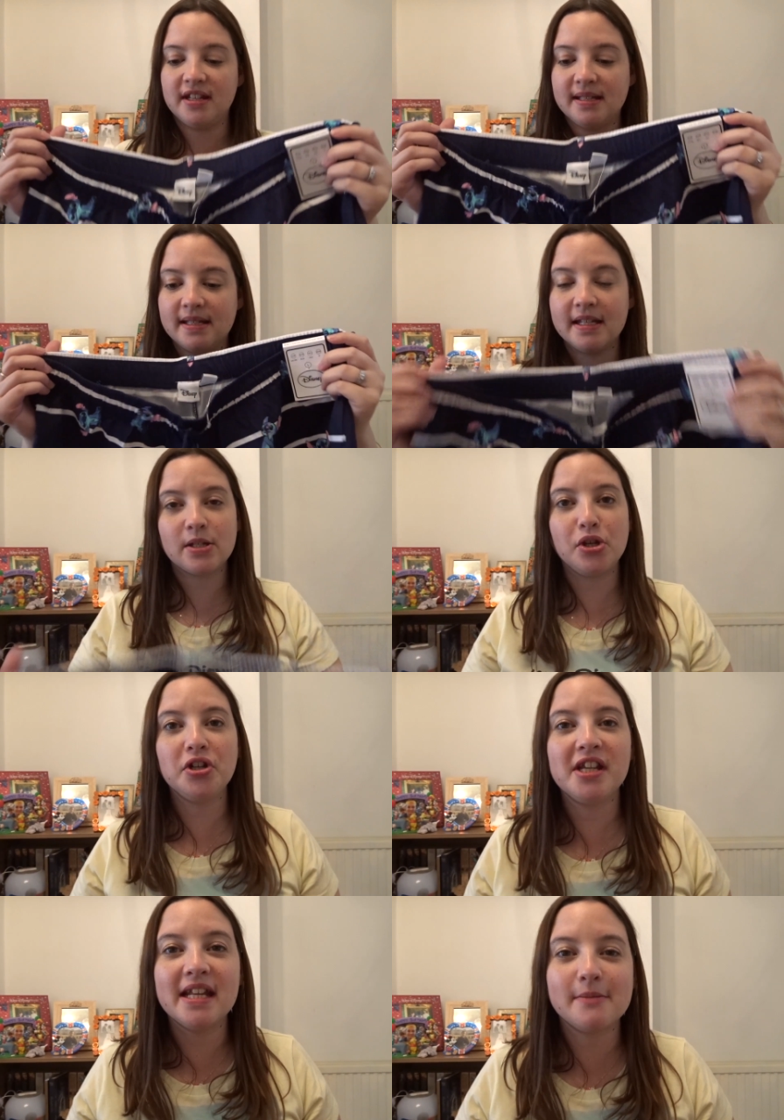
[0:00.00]
it's, it's
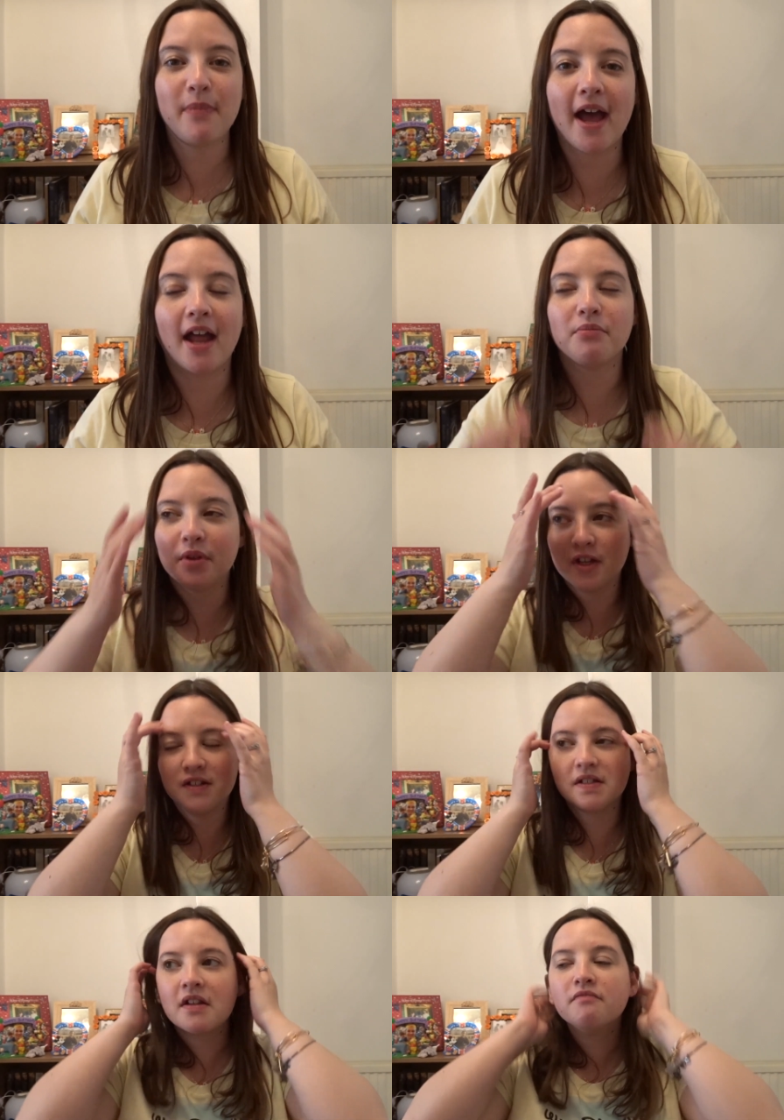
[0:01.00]
good and it's bad
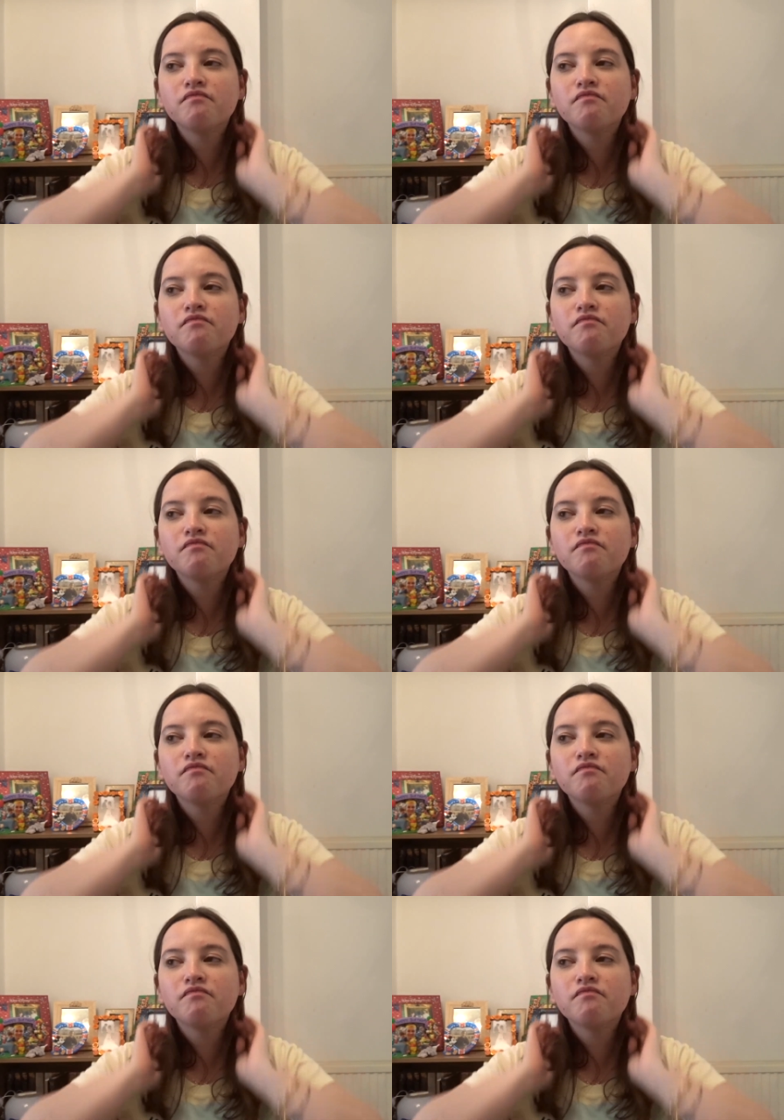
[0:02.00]
because,